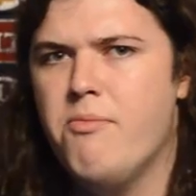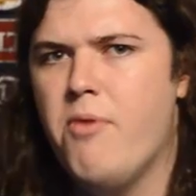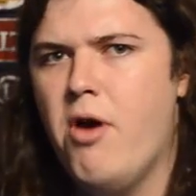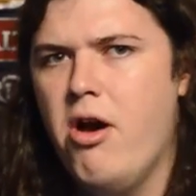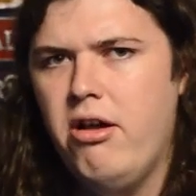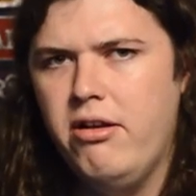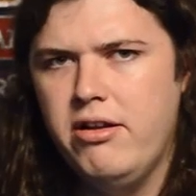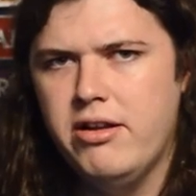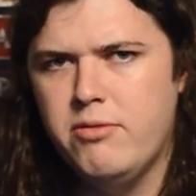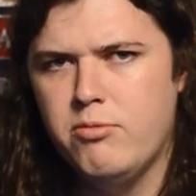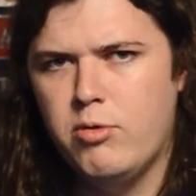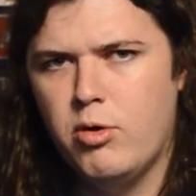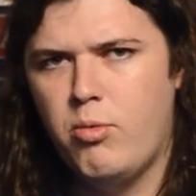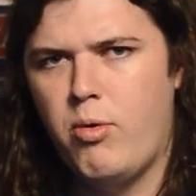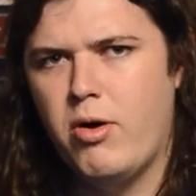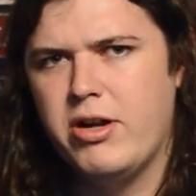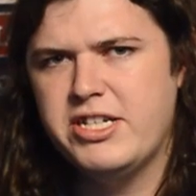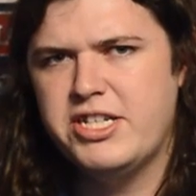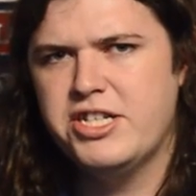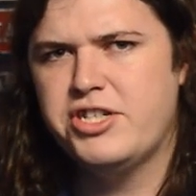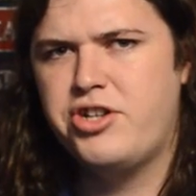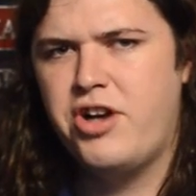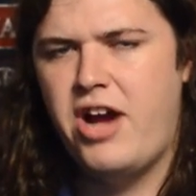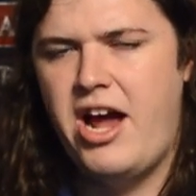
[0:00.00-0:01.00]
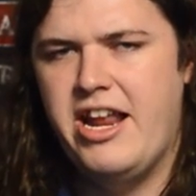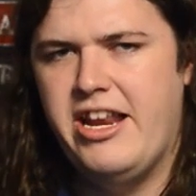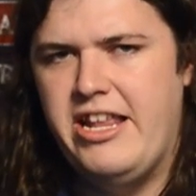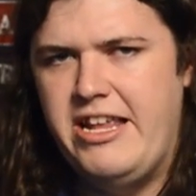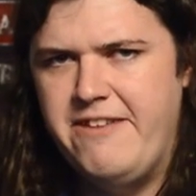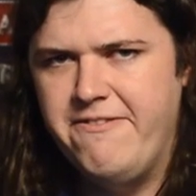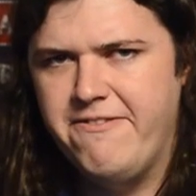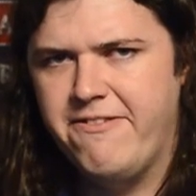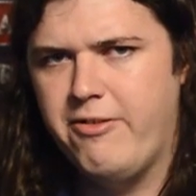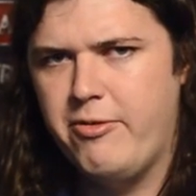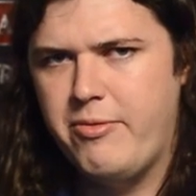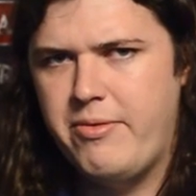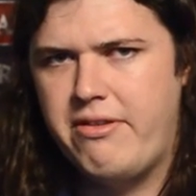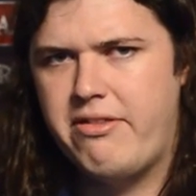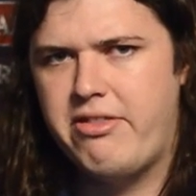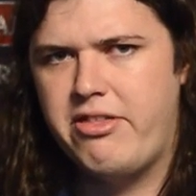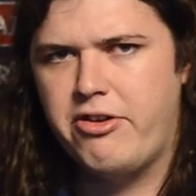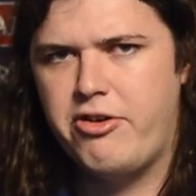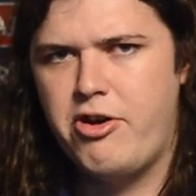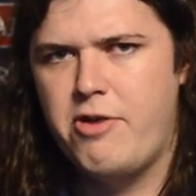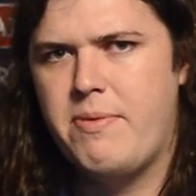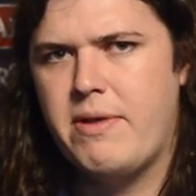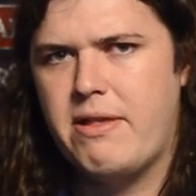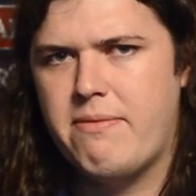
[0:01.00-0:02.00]
Merlin will want to try and influence the
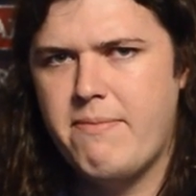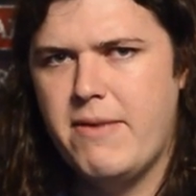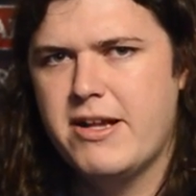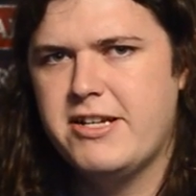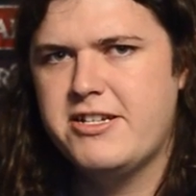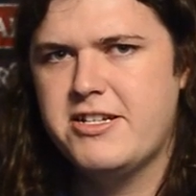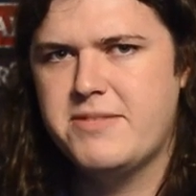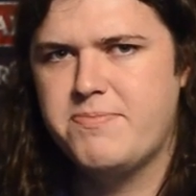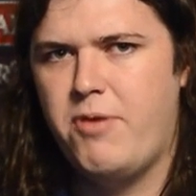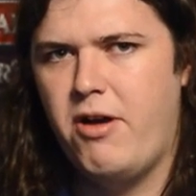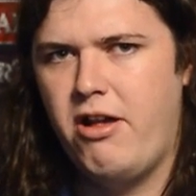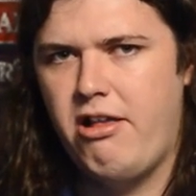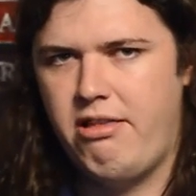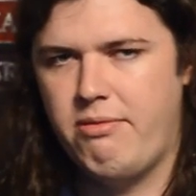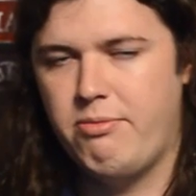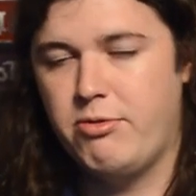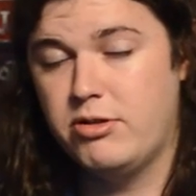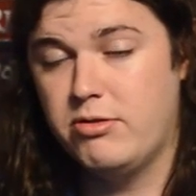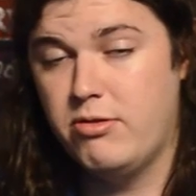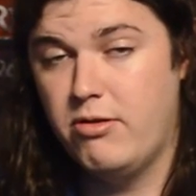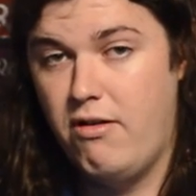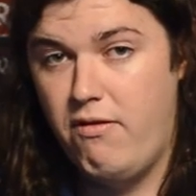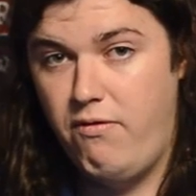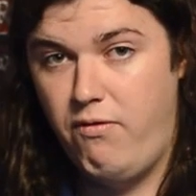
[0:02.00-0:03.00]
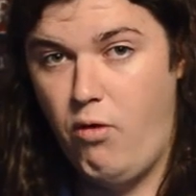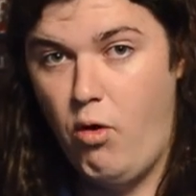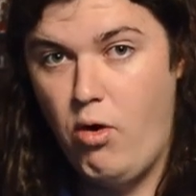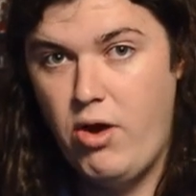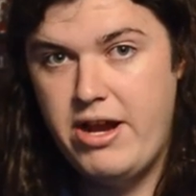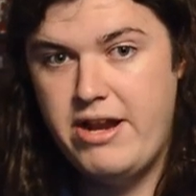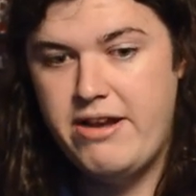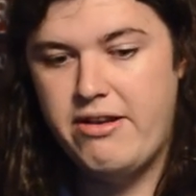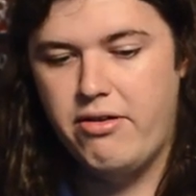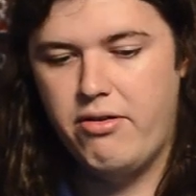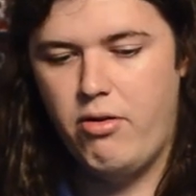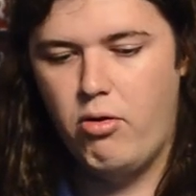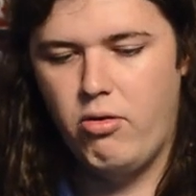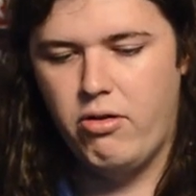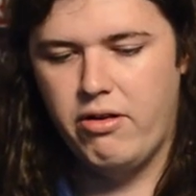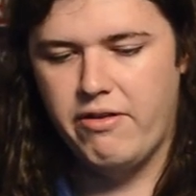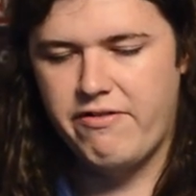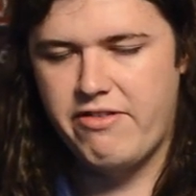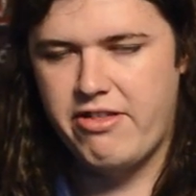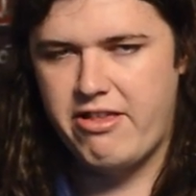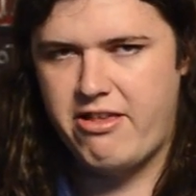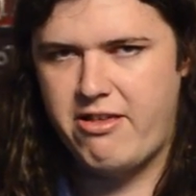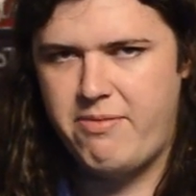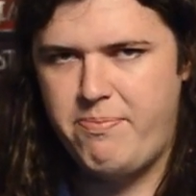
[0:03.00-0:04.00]
group as much as possible to avoid all
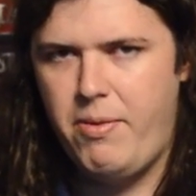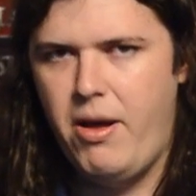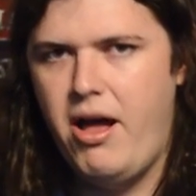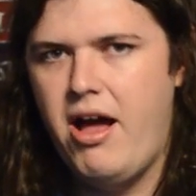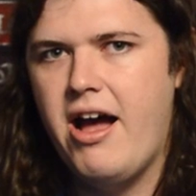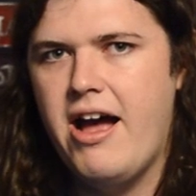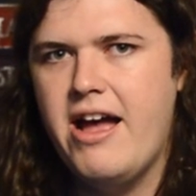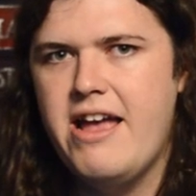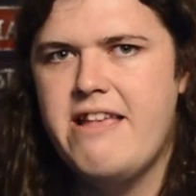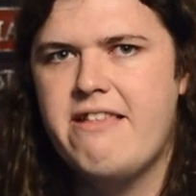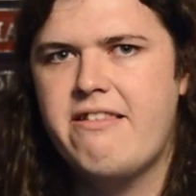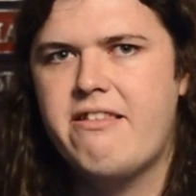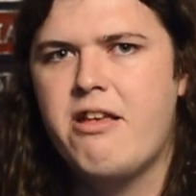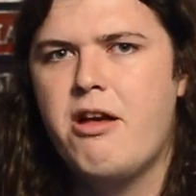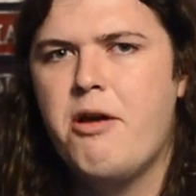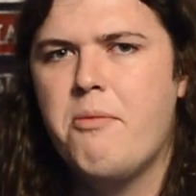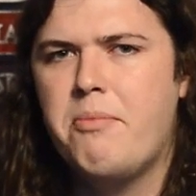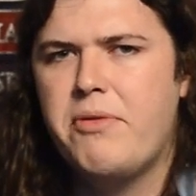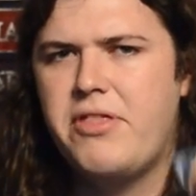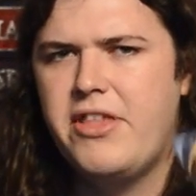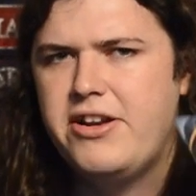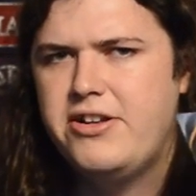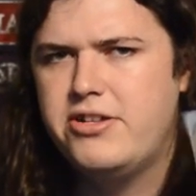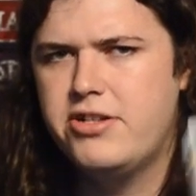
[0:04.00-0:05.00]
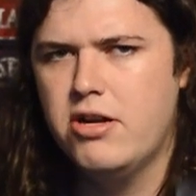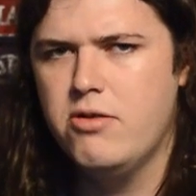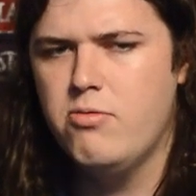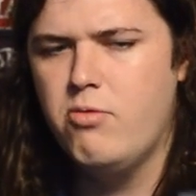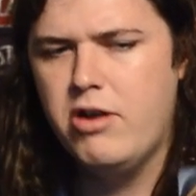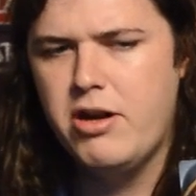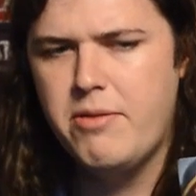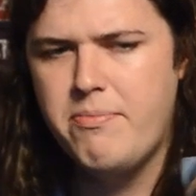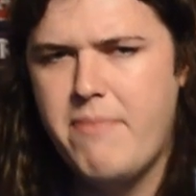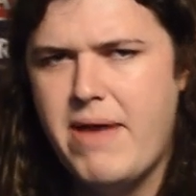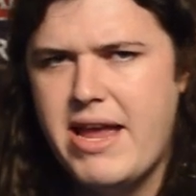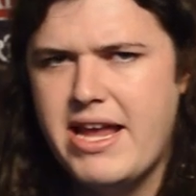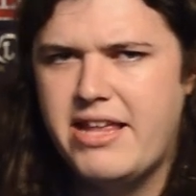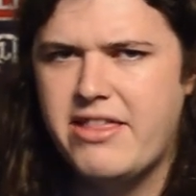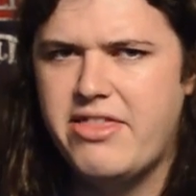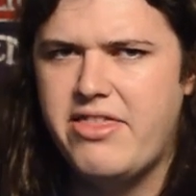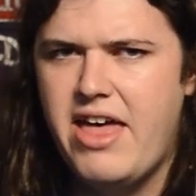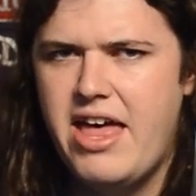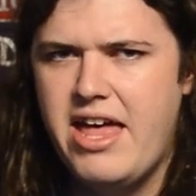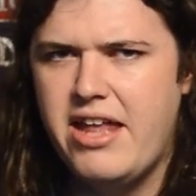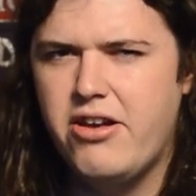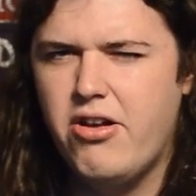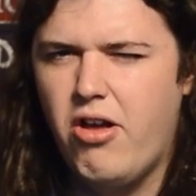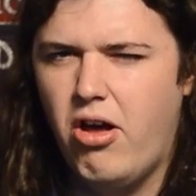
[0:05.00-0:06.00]
of the spies, but they don't want to make
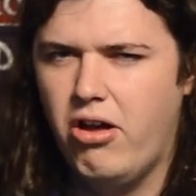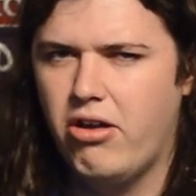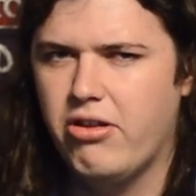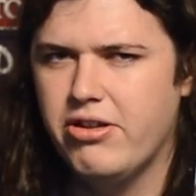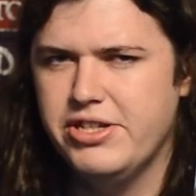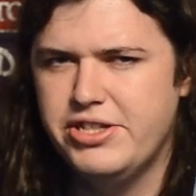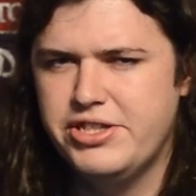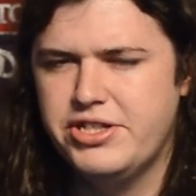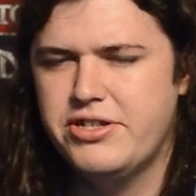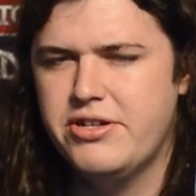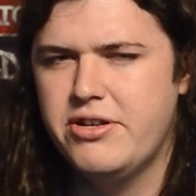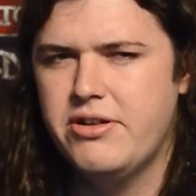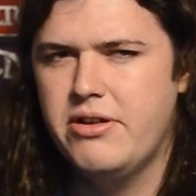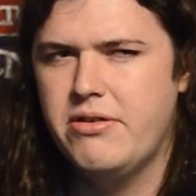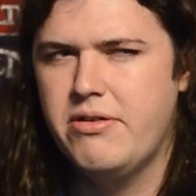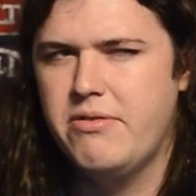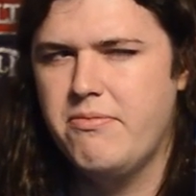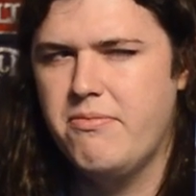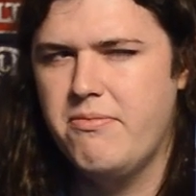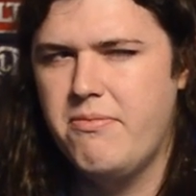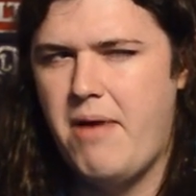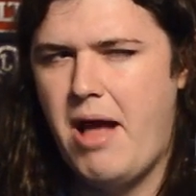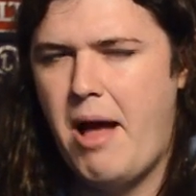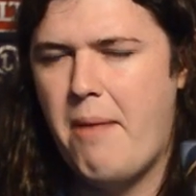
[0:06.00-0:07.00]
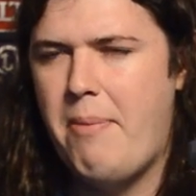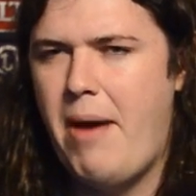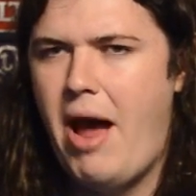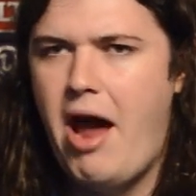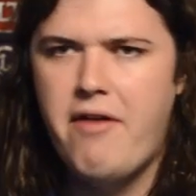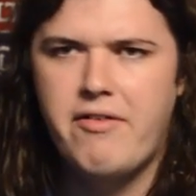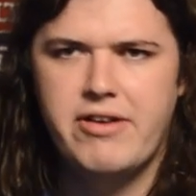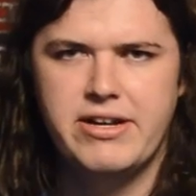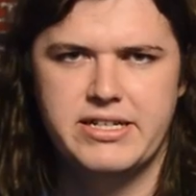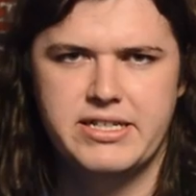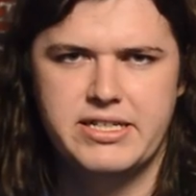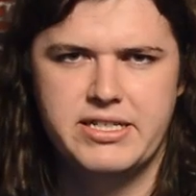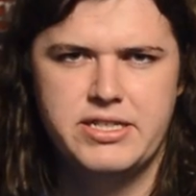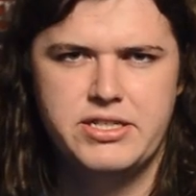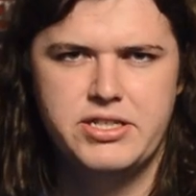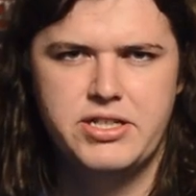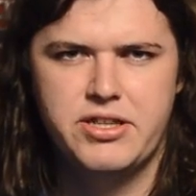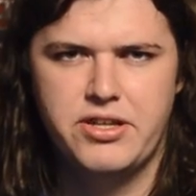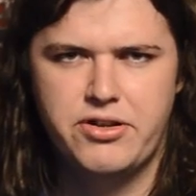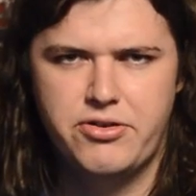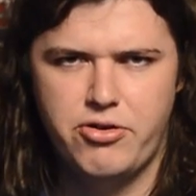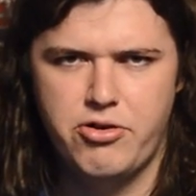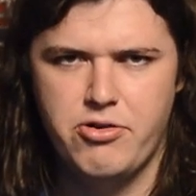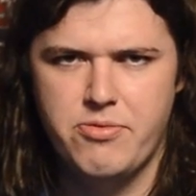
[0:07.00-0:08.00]
their knowledge apparent to
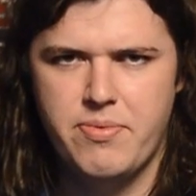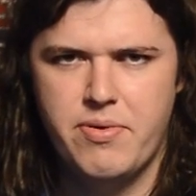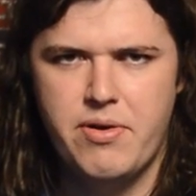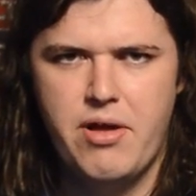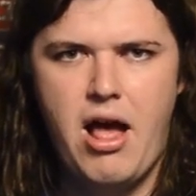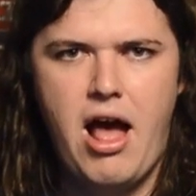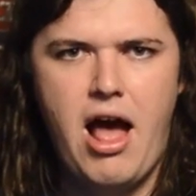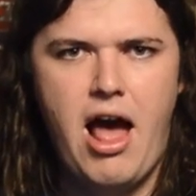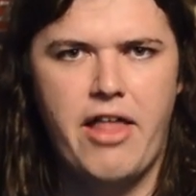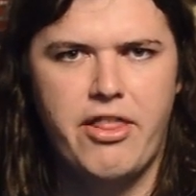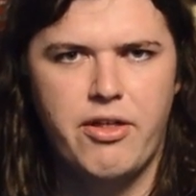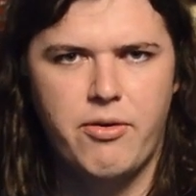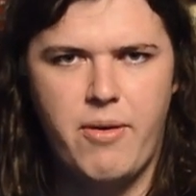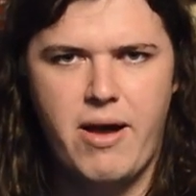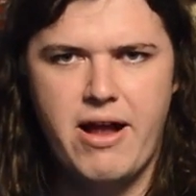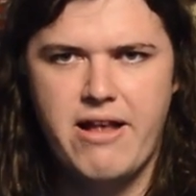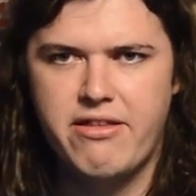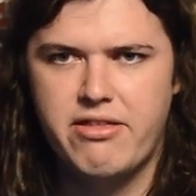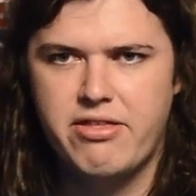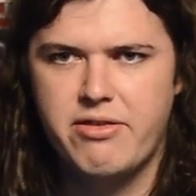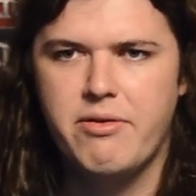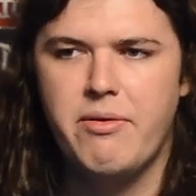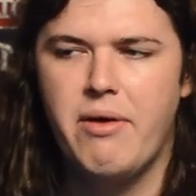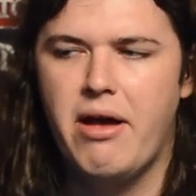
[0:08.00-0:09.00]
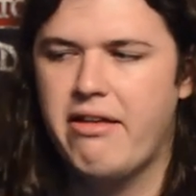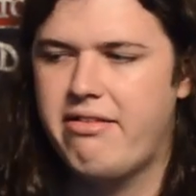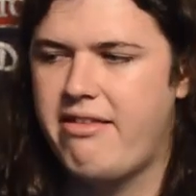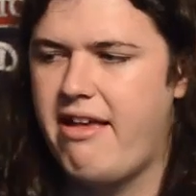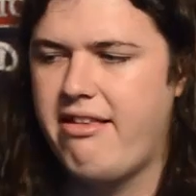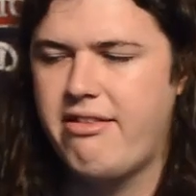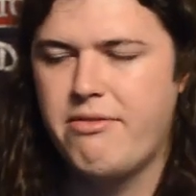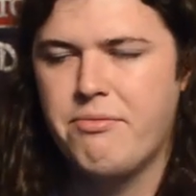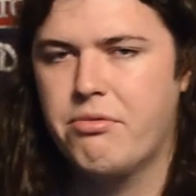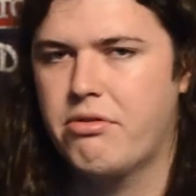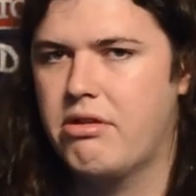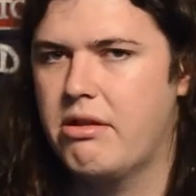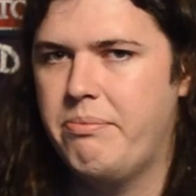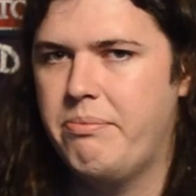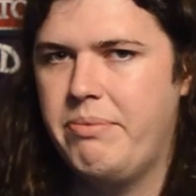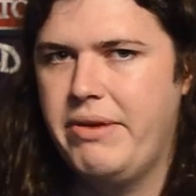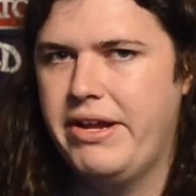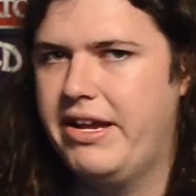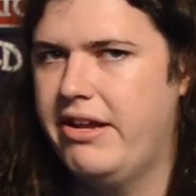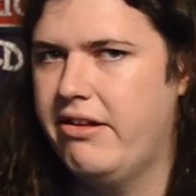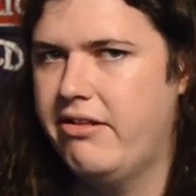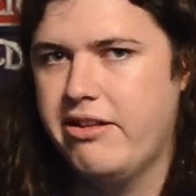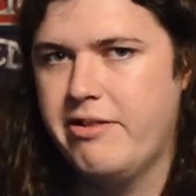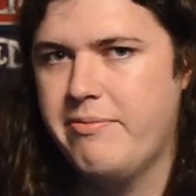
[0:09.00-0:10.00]
the group. Otherwise the assassin will simply
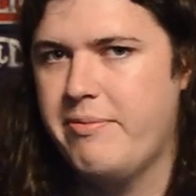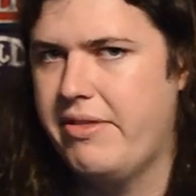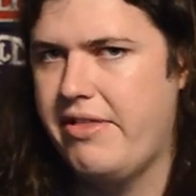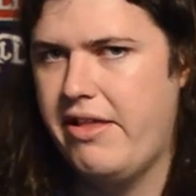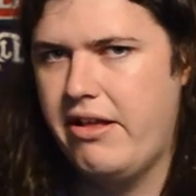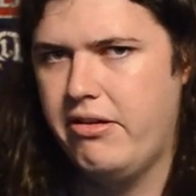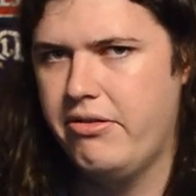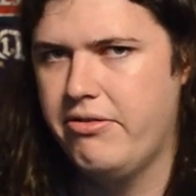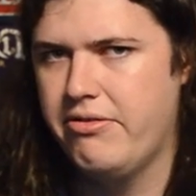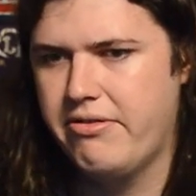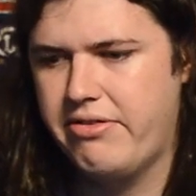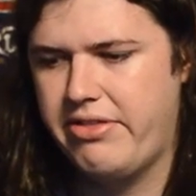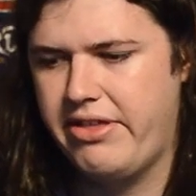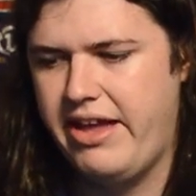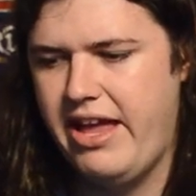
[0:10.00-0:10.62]
kill them and they'll lose the